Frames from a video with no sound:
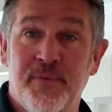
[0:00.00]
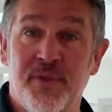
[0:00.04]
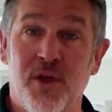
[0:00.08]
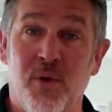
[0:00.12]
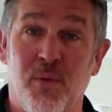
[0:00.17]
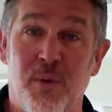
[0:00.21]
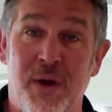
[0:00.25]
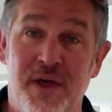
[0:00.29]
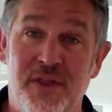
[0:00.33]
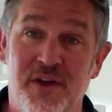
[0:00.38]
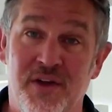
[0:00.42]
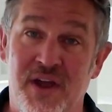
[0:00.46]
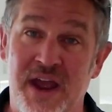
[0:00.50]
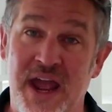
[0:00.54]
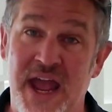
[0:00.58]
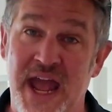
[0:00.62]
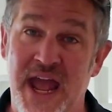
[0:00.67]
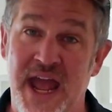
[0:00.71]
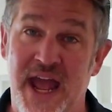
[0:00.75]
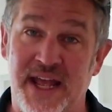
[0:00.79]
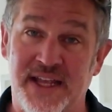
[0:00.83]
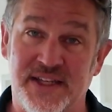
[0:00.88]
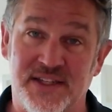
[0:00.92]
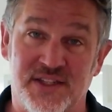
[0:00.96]
the weather
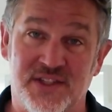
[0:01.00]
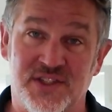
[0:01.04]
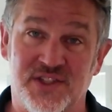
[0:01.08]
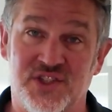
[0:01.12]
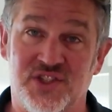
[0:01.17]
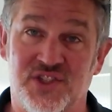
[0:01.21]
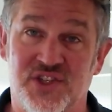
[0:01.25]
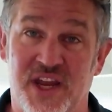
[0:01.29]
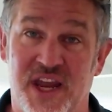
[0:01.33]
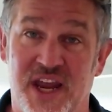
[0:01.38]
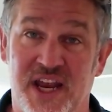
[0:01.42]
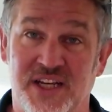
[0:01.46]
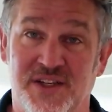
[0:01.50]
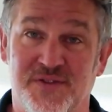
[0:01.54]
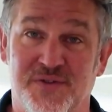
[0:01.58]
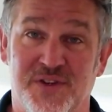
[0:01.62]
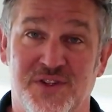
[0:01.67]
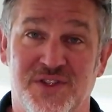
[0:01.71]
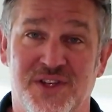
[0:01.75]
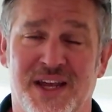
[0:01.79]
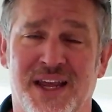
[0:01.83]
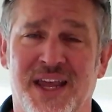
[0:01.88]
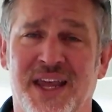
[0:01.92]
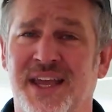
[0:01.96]
has changed for
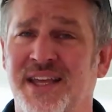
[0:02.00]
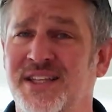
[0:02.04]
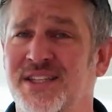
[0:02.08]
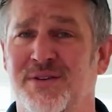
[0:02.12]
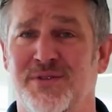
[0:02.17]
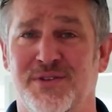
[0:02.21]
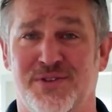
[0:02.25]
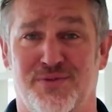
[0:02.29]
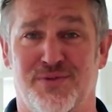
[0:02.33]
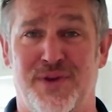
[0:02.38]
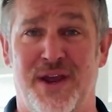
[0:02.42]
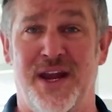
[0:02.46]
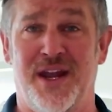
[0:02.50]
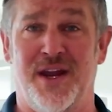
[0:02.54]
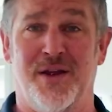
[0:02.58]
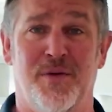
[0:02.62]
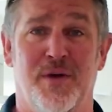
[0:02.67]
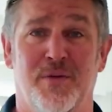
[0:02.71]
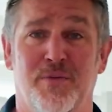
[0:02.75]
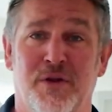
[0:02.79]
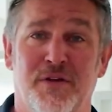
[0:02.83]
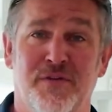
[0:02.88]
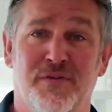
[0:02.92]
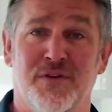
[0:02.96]
a second, because it was raining
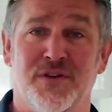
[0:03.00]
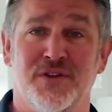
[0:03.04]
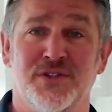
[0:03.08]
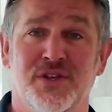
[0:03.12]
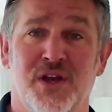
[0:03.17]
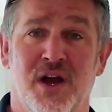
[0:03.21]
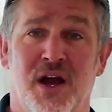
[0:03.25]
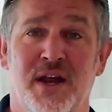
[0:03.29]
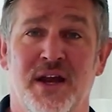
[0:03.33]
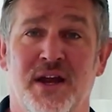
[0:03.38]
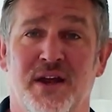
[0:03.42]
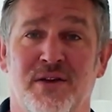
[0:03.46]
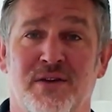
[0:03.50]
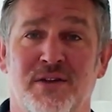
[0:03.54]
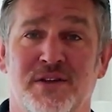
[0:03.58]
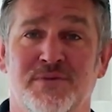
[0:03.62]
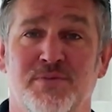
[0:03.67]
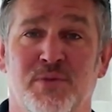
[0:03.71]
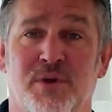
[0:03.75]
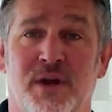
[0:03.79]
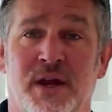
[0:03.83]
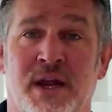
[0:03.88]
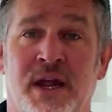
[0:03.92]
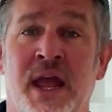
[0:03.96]
when we first got here this
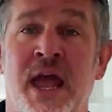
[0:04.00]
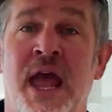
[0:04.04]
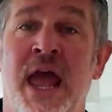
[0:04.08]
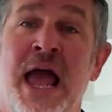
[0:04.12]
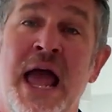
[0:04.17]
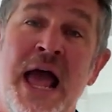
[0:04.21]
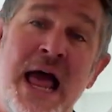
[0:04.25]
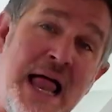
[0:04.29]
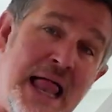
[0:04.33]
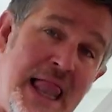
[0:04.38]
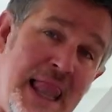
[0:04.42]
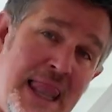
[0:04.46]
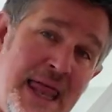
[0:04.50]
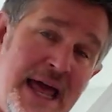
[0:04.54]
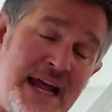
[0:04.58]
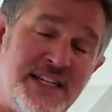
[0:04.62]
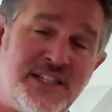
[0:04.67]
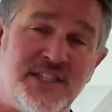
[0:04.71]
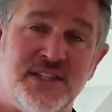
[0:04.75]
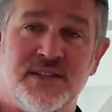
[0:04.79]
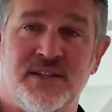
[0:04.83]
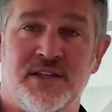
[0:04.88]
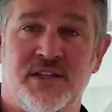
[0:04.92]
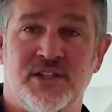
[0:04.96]
morning,
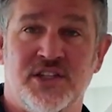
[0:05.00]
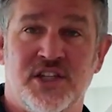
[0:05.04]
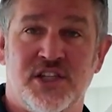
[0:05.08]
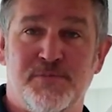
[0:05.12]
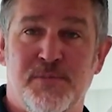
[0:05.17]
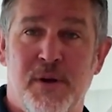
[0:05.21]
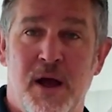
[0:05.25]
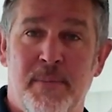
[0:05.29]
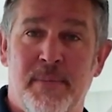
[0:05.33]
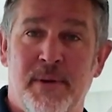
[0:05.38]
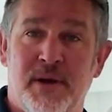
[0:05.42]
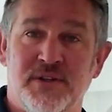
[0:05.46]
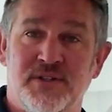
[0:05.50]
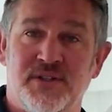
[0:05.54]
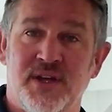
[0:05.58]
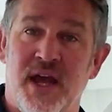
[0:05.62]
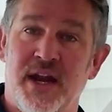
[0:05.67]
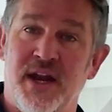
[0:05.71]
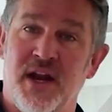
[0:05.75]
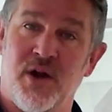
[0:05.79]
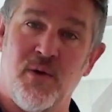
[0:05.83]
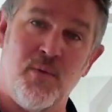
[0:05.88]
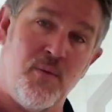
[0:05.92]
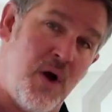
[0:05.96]
let's just pop
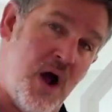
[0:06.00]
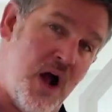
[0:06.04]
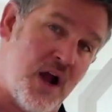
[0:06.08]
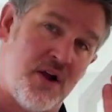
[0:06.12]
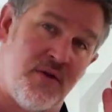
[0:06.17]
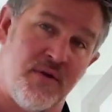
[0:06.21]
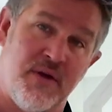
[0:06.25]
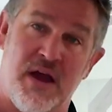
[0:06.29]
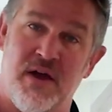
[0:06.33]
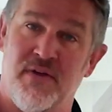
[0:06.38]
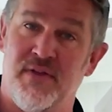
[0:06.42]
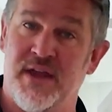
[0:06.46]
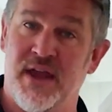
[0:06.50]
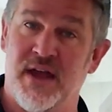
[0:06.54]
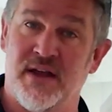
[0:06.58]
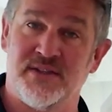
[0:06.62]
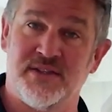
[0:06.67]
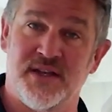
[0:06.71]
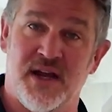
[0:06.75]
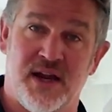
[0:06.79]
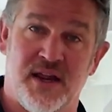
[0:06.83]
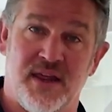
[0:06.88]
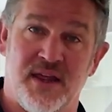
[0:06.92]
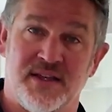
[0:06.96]
outside and walk around the
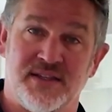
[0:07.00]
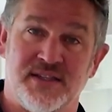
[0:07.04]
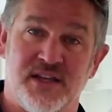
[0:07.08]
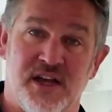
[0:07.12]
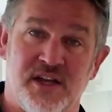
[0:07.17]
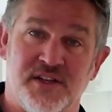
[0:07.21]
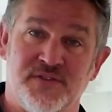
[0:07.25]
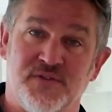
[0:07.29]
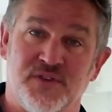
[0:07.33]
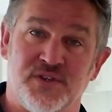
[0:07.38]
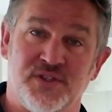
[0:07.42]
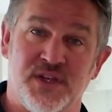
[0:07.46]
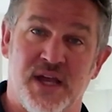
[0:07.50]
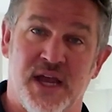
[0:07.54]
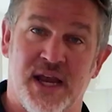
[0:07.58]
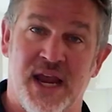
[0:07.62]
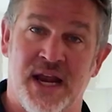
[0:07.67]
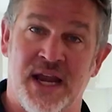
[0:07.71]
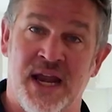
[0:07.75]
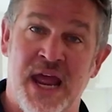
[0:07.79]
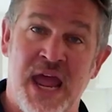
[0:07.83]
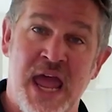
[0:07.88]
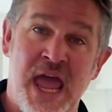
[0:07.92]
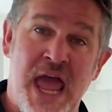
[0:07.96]
outside of this house for a
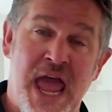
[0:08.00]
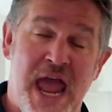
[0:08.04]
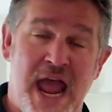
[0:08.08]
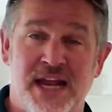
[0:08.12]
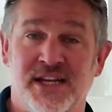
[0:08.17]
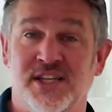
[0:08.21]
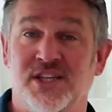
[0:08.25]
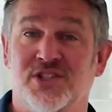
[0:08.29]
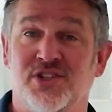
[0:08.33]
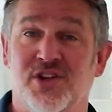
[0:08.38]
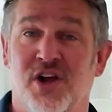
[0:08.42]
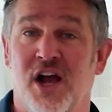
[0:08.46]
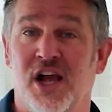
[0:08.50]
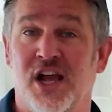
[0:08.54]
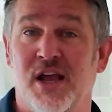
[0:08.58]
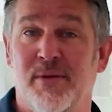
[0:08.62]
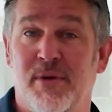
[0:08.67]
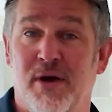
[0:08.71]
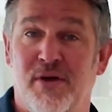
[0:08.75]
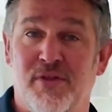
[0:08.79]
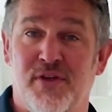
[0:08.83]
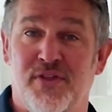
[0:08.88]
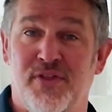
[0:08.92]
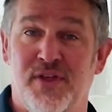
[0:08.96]
second and just talk
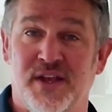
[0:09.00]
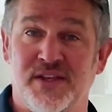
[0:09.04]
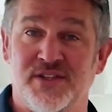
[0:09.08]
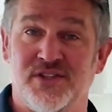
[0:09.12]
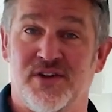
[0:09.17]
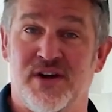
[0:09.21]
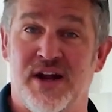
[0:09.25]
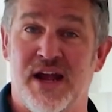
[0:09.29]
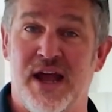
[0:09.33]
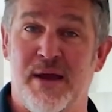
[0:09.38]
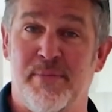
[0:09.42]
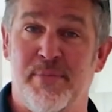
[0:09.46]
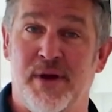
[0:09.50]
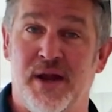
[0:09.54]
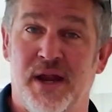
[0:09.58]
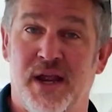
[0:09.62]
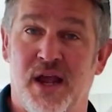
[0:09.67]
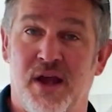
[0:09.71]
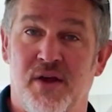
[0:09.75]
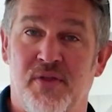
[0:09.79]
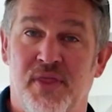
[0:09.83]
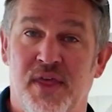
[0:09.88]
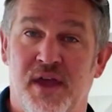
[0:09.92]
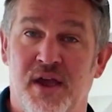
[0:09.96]
about the things that are happening out